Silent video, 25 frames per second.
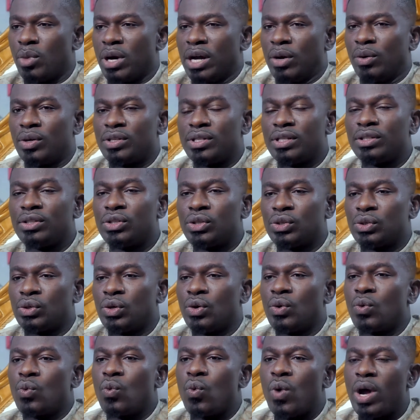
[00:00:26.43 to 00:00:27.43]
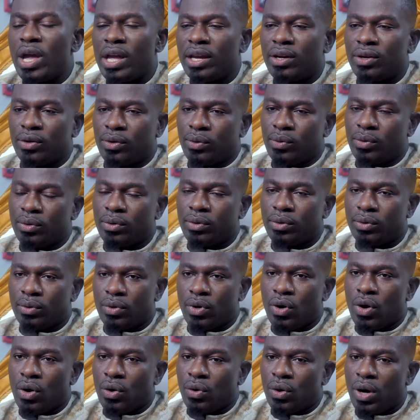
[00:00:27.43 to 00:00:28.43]
But I wasn't sure when or,
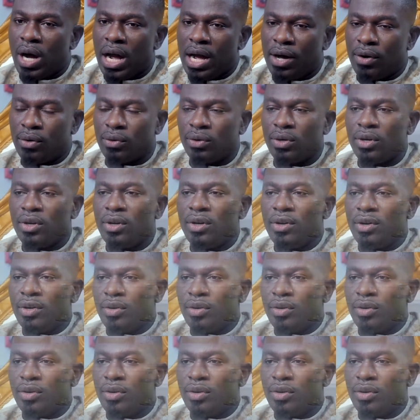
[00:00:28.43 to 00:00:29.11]
or how.